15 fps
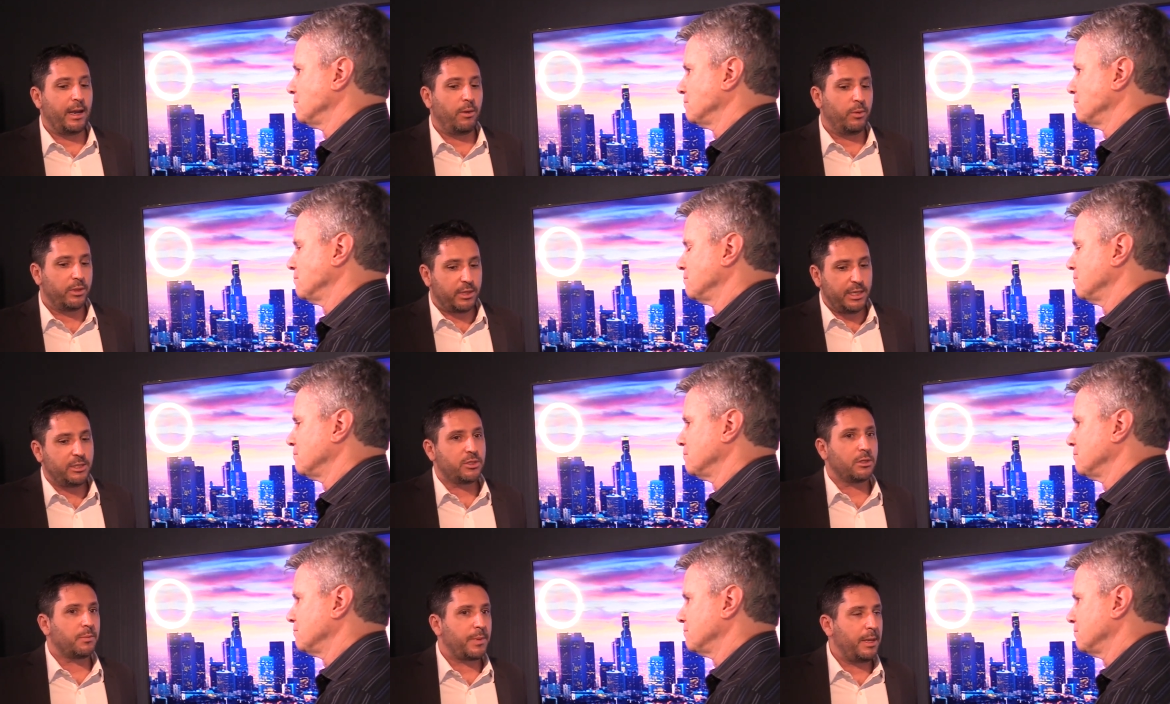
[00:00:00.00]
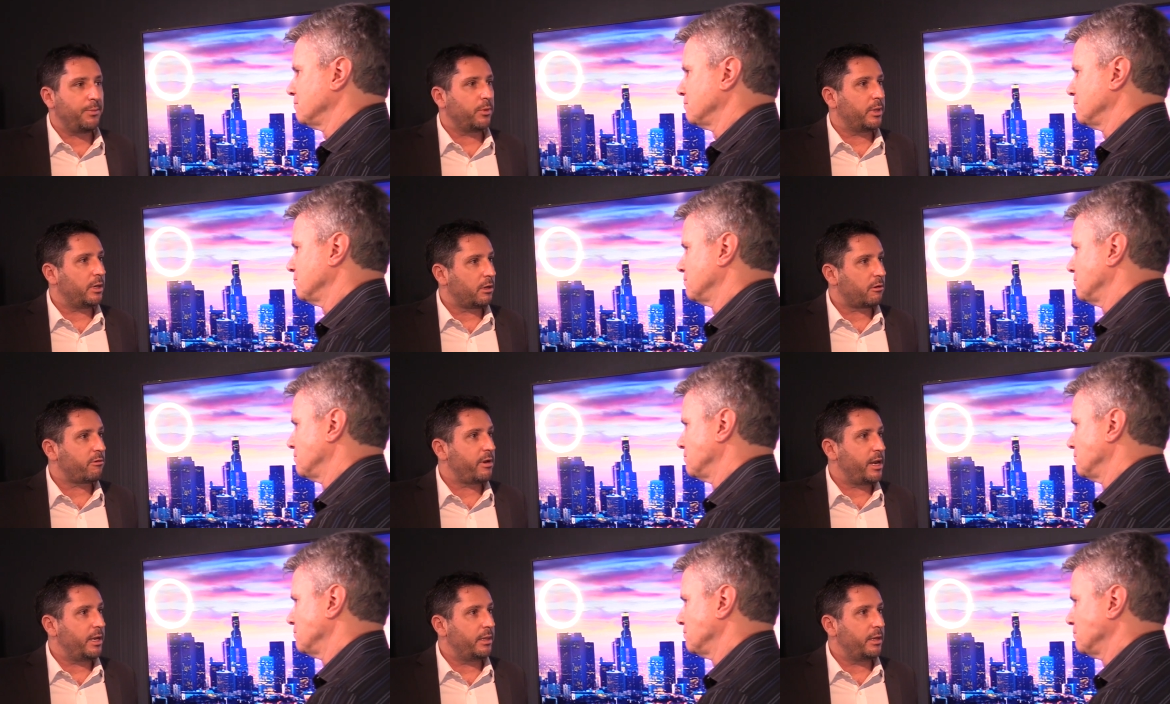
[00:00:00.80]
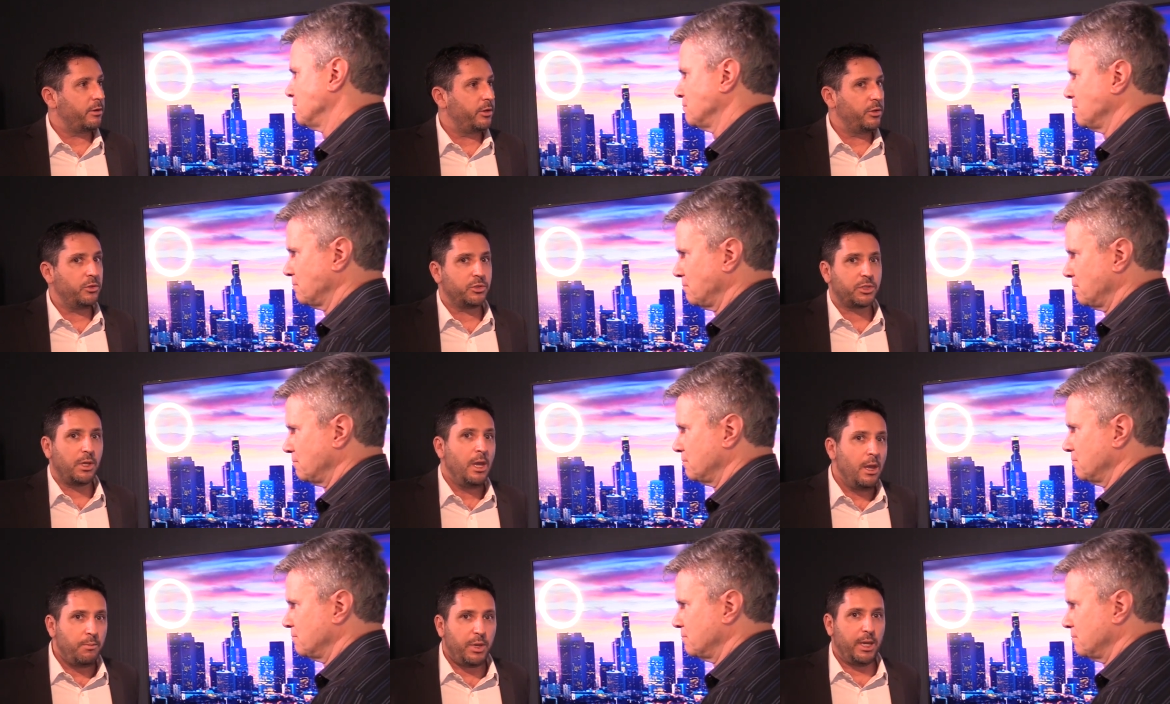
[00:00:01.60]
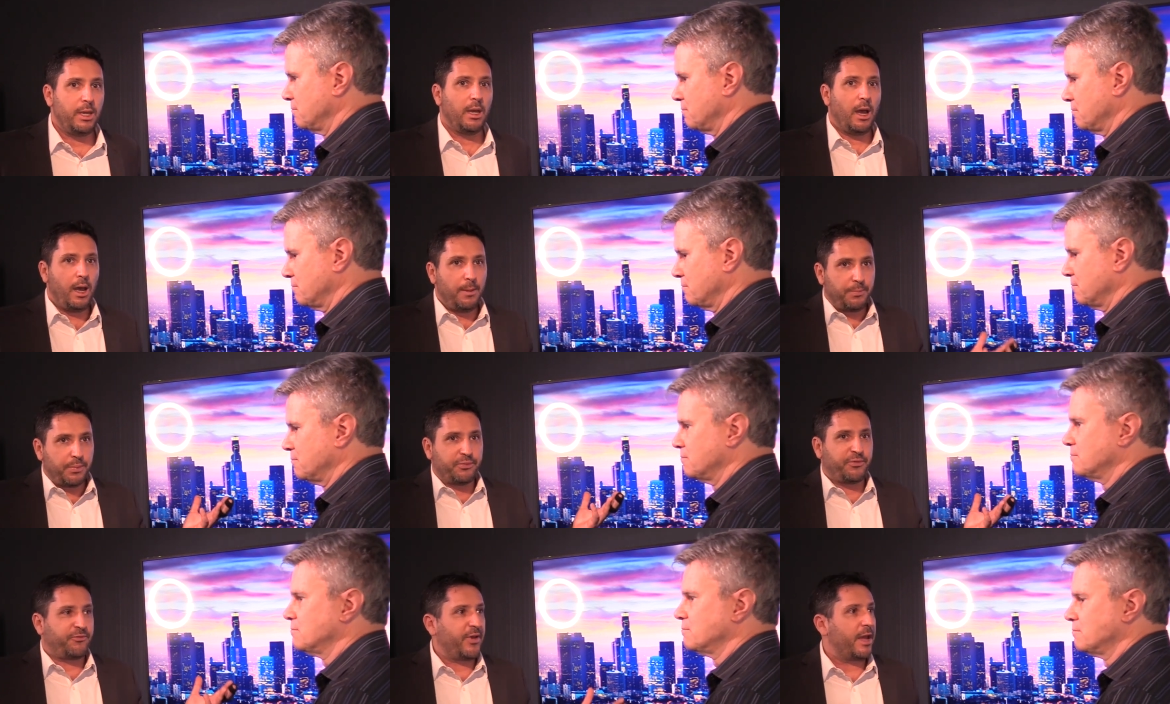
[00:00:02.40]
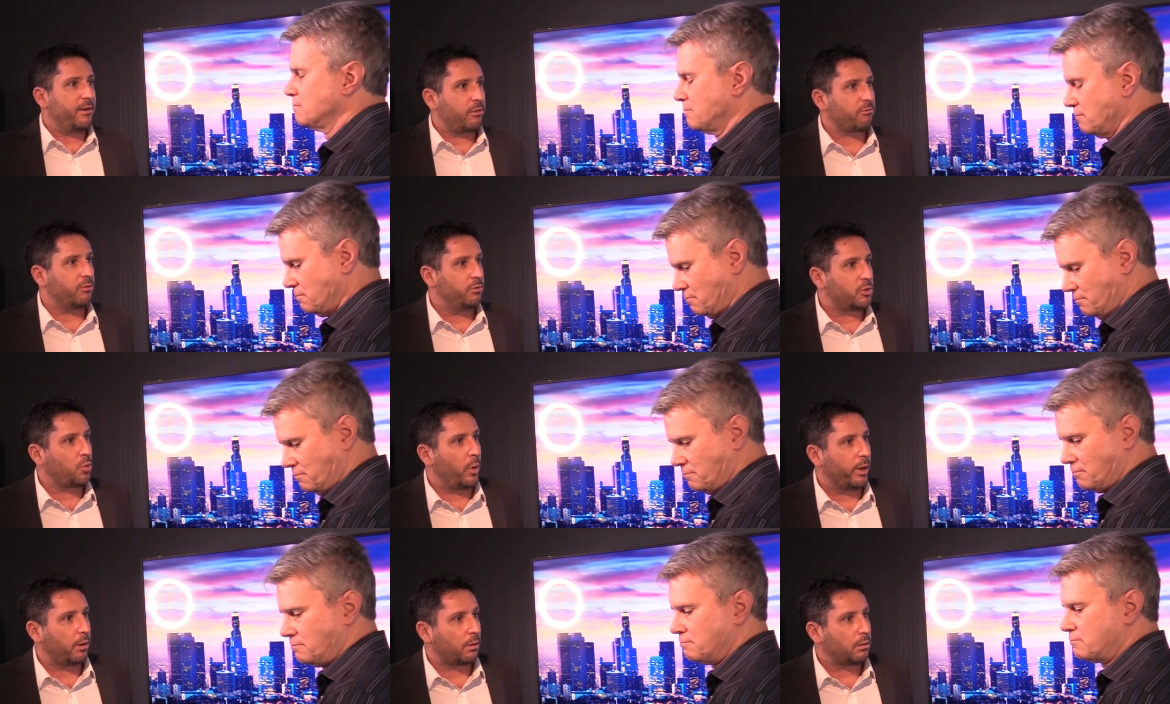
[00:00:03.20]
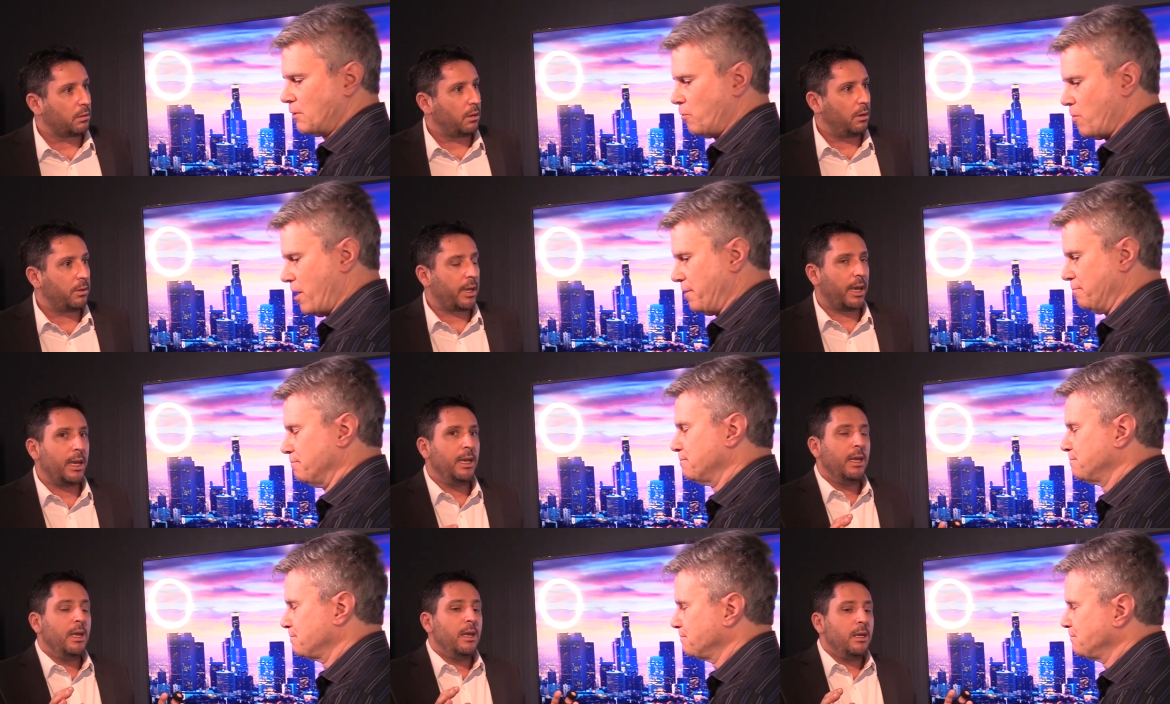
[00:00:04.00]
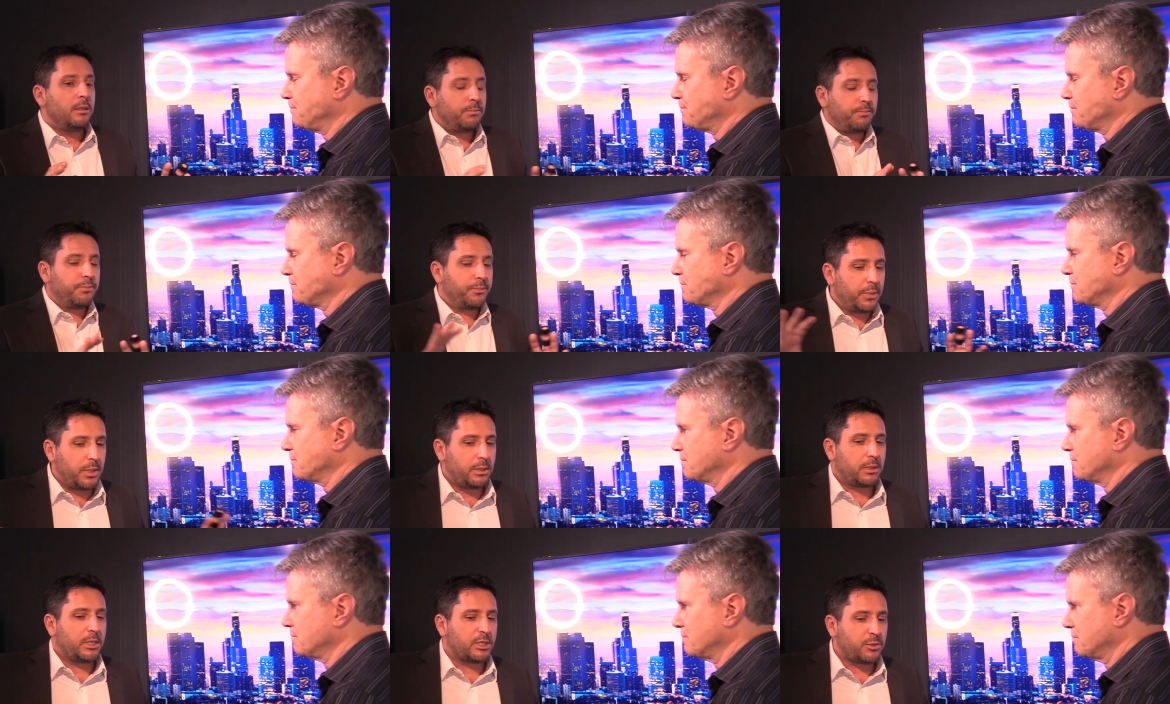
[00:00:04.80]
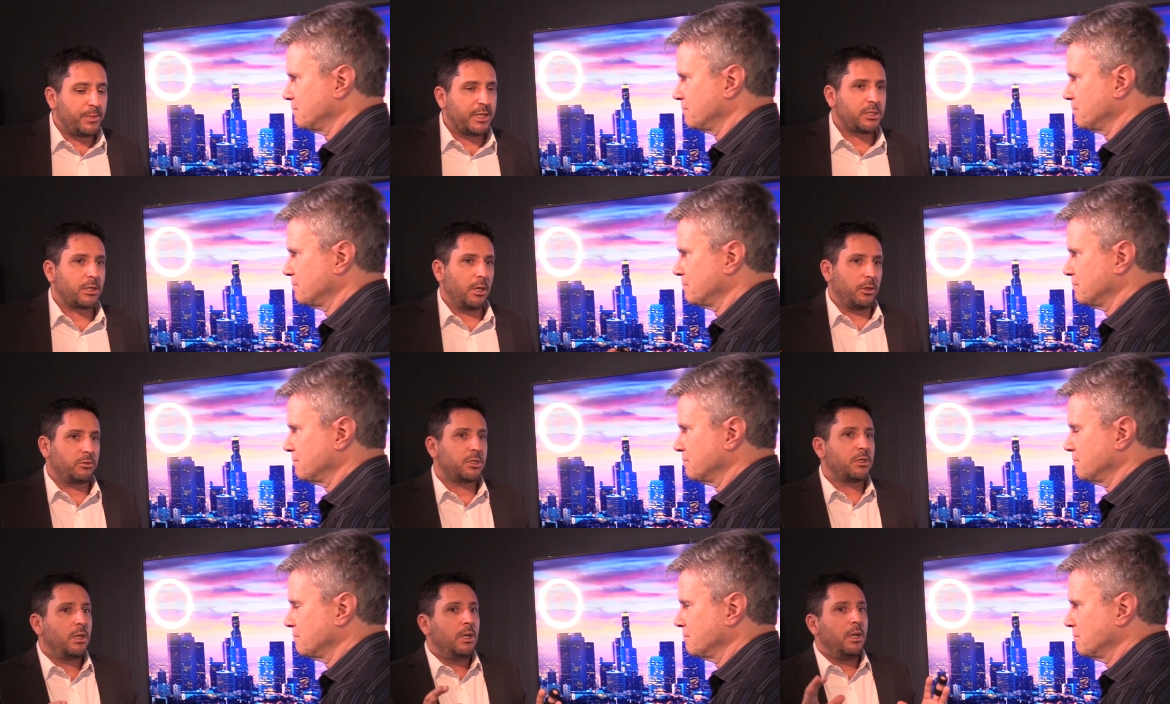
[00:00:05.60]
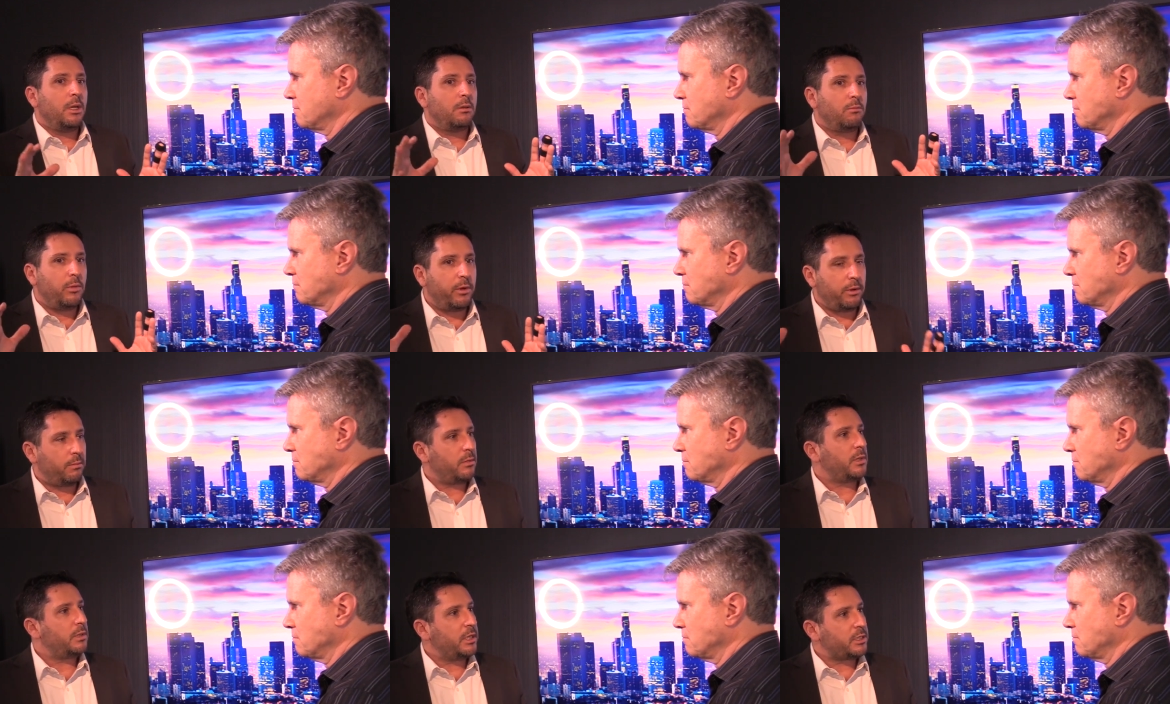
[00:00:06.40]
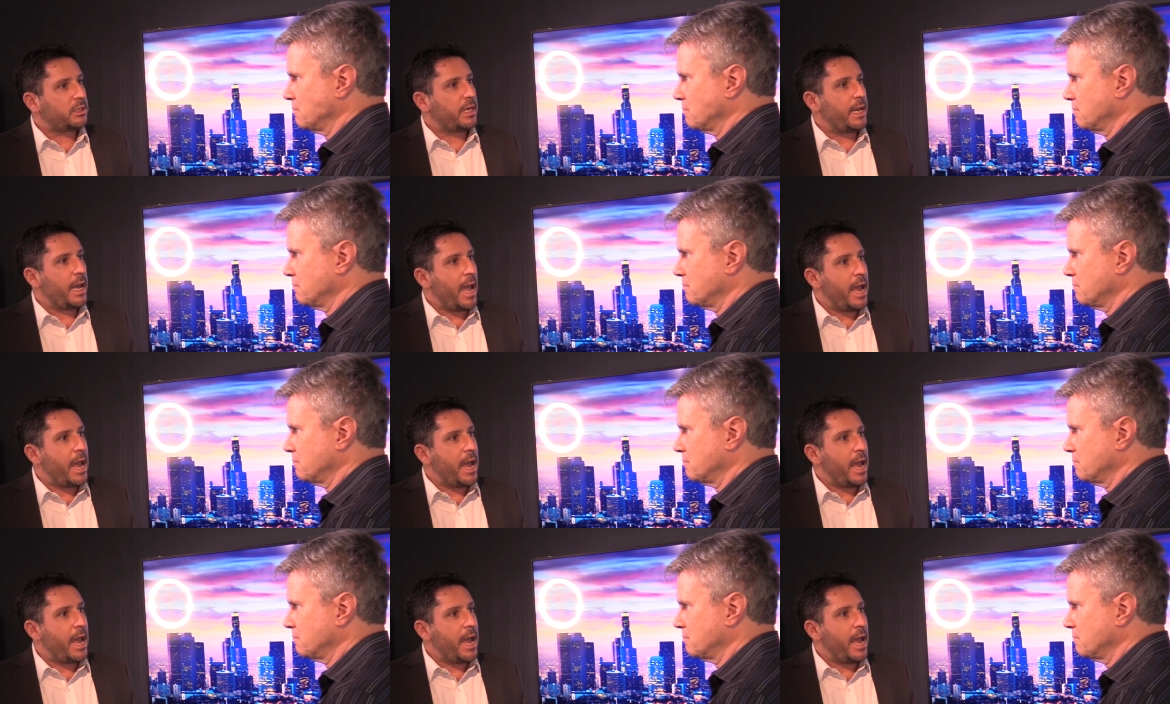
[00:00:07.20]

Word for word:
Speaker 1: now where these are the people that are creating their news being upfed through Twitter. Right. Okay. Dismiss those. We're let's say